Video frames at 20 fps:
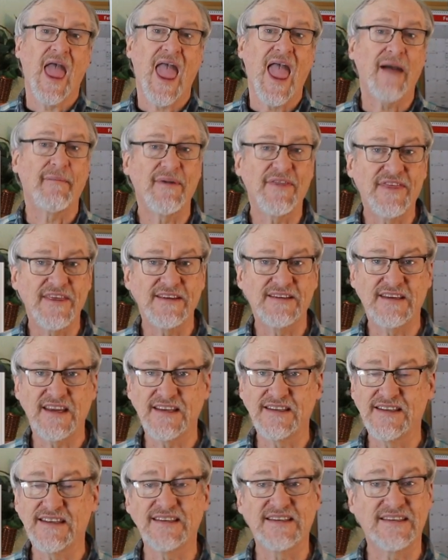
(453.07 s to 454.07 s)
Amethyst
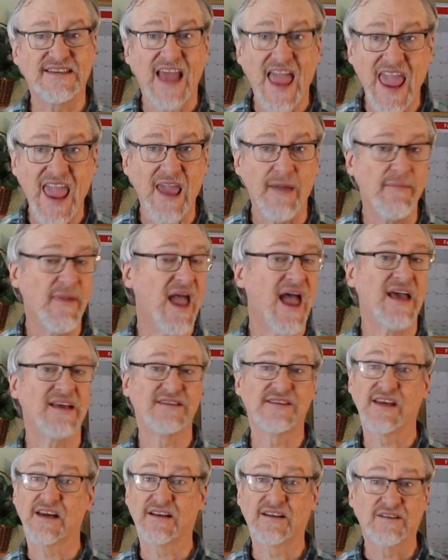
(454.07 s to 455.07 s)
is the same
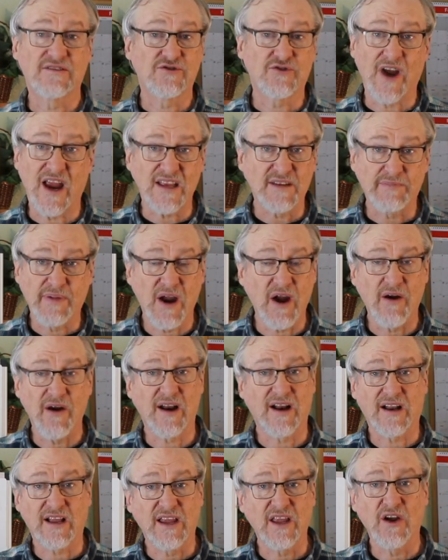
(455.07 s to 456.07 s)
as the
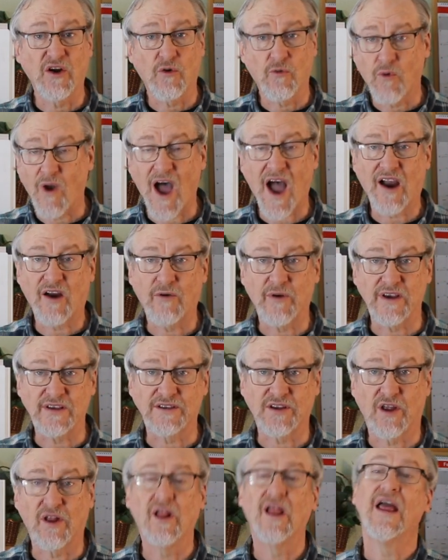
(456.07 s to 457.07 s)
transparent clear rock
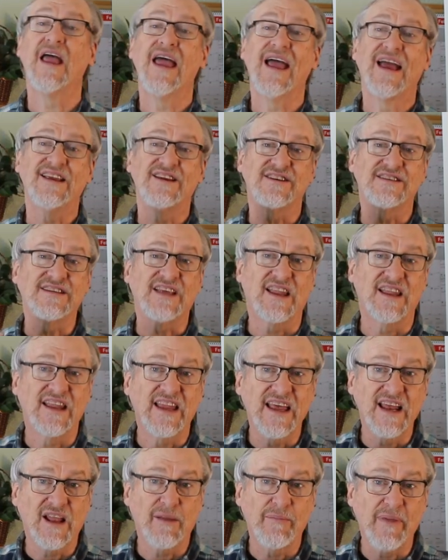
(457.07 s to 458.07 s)
crystal, just a
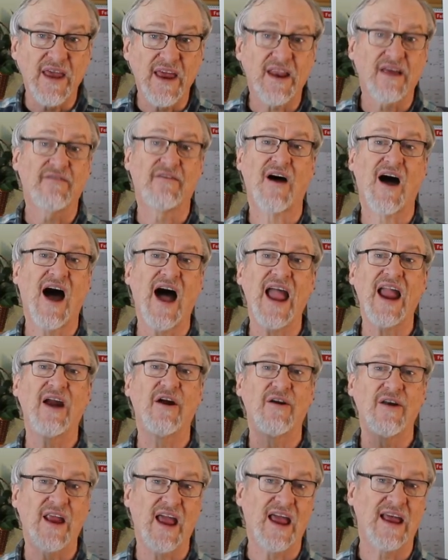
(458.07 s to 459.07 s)
little bit of
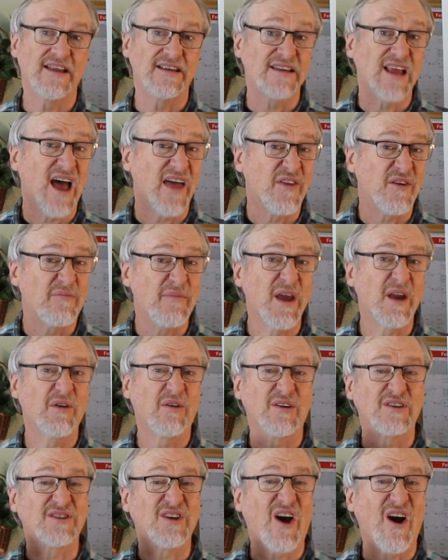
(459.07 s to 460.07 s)
iron and other
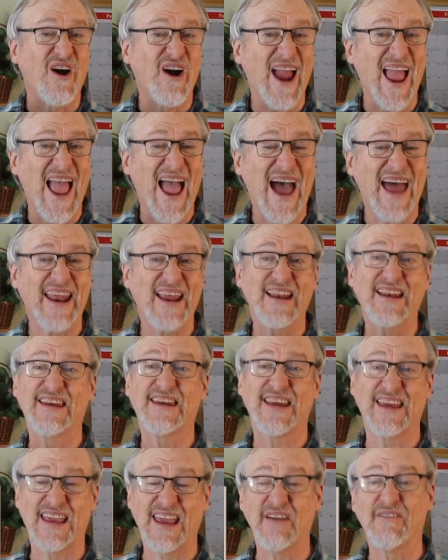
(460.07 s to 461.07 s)
minerals are added
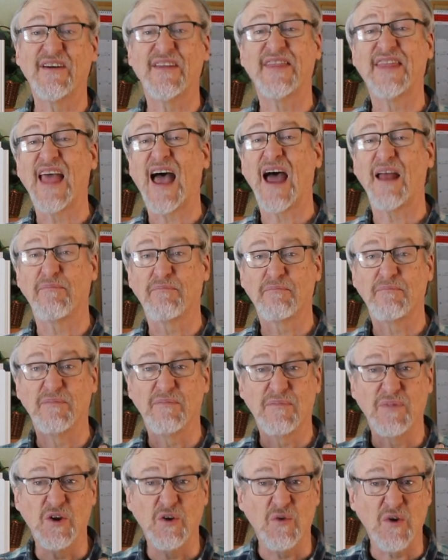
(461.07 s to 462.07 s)
to give it that
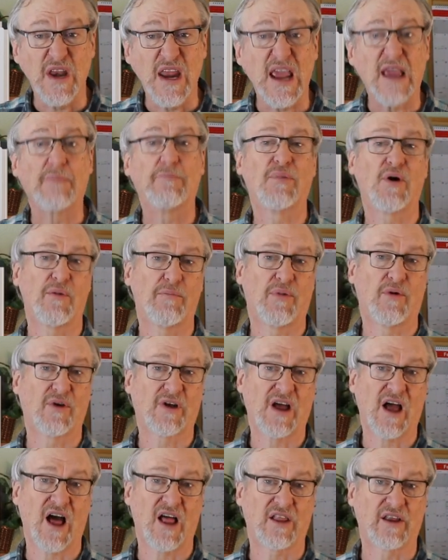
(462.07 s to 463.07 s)
unique purple
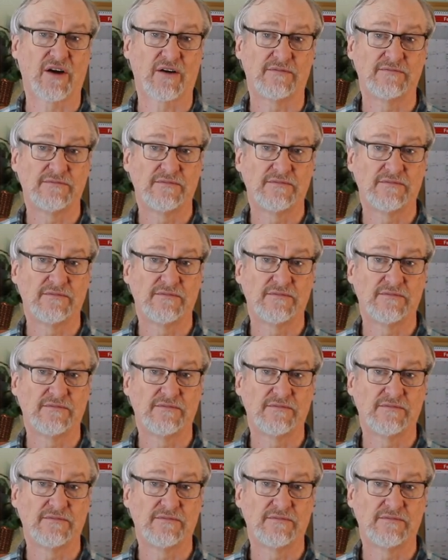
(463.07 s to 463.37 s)
color.